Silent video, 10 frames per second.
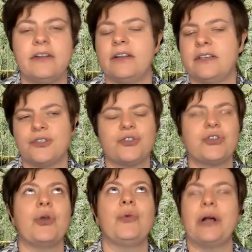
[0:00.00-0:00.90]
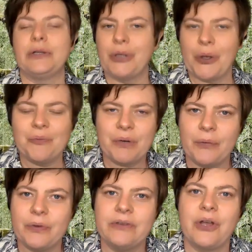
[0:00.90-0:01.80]
that is so well known, but I
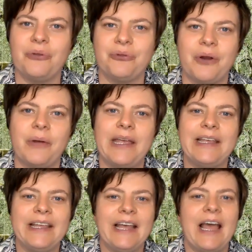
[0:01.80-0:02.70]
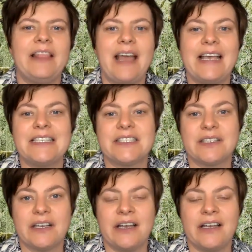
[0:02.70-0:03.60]
will go through it. And that is
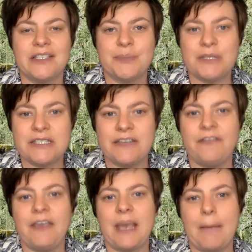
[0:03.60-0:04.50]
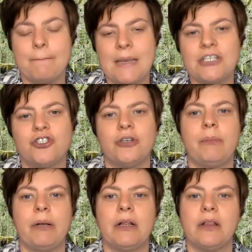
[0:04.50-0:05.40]
specific,
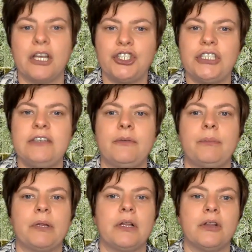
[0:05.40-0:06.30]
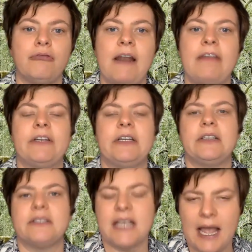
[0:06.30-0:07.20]
measurable, achievable, relevant,
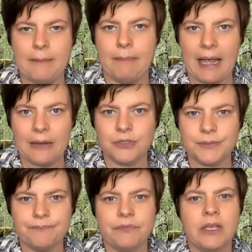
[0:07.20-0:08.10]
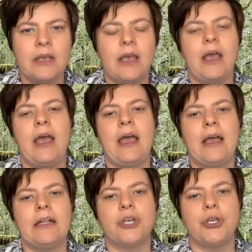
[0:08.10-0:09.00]
and time bound.
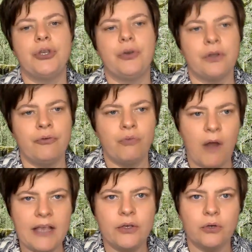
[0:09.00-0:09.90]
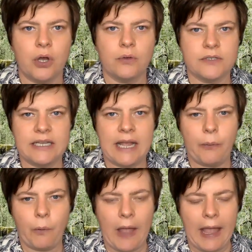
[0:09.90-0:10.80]
And you can write your goals in
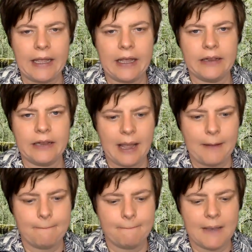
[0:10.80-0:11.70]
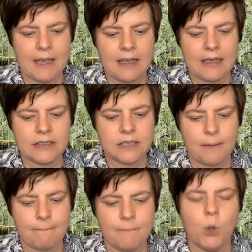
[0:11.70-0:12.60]
that way, and that is
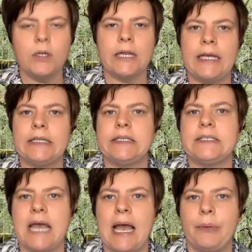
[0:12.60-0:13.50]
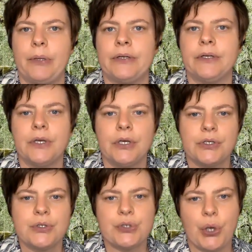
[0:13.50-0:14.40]
more likely to happen.
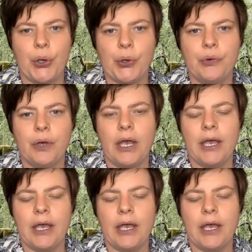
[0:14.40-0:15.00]
So